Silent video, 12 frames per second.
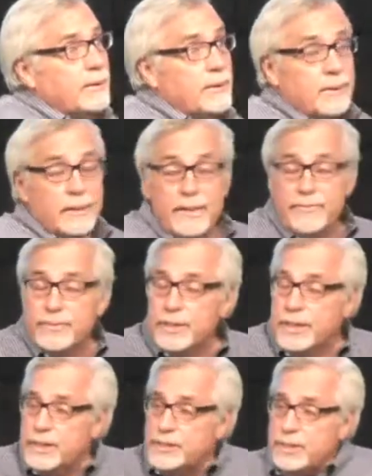Leaves the
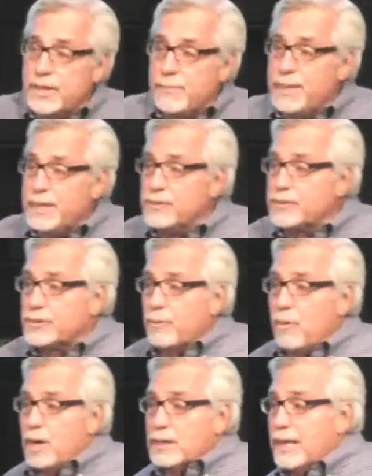kitchen, he begins to
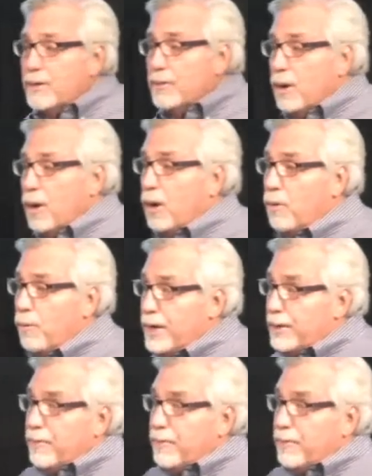walk down the hallway, and